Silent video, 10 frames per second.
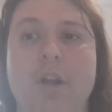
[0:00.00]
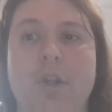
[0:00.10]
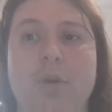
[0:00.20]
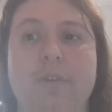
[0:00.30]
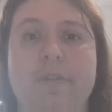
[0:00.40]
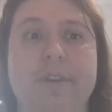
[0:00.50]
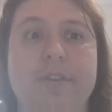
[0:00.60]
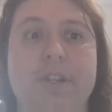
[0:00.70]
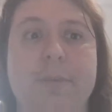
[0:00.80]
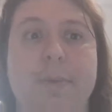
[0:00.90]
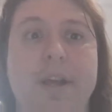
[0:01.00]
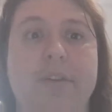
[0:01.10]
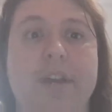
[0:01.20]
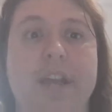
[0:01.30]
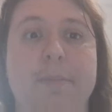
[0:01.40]
Logan reveals that the
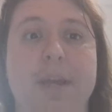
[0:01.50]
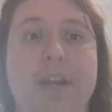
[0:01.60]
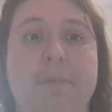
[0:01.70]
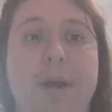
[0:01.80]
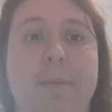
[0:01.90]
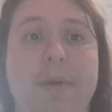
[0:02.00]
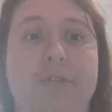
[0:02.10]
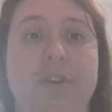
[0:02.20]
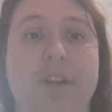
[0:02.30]
biker gang beat him up after